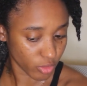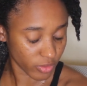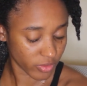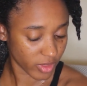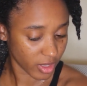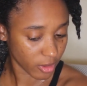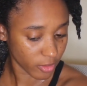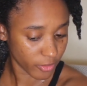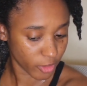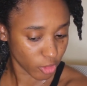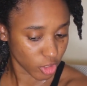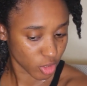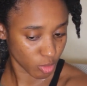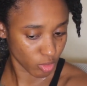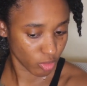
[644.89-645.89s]
If they don't feel
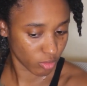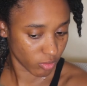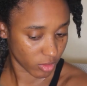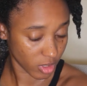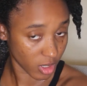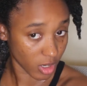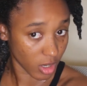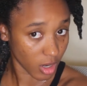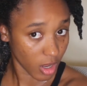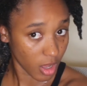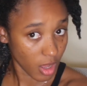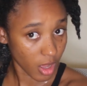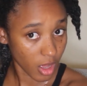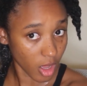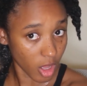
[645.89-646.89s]
smooth, then
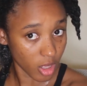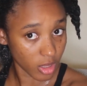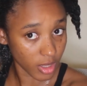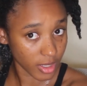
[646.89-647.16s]
I